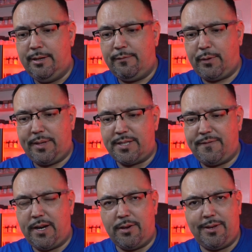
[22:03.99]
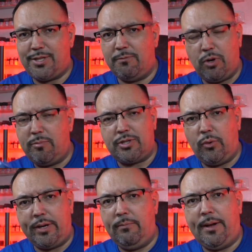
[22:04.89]
for this figure. There's some rumors
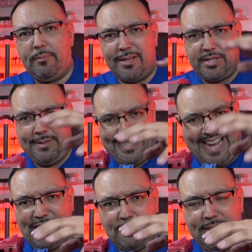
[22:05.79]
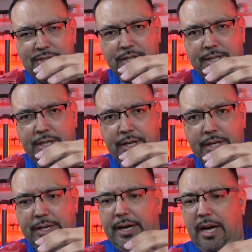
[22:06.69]
going around about some attachment
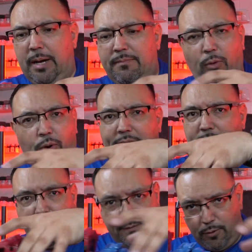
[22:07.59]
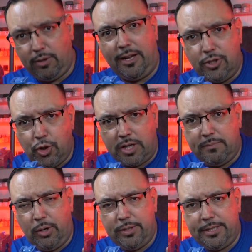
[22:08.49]
for like a full-on truck
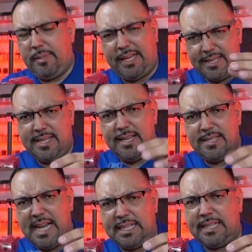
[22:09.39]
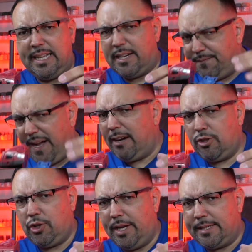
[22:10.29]
mode, because he is technically a fire
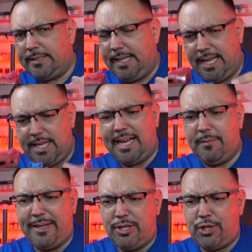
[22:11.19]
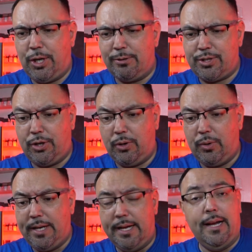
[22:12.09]
truck in the animated show. So
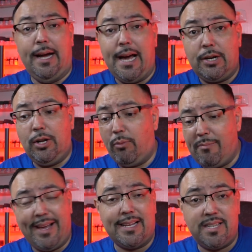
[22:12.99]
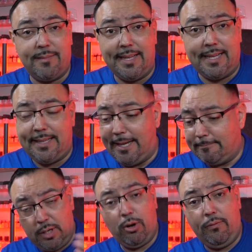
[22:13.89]
I don't know, we might get something like
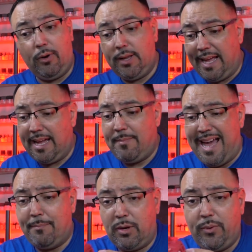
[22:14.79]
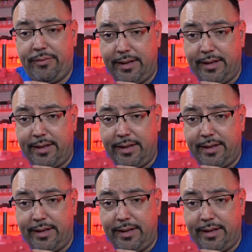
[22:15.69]
that. But overall, I am happy with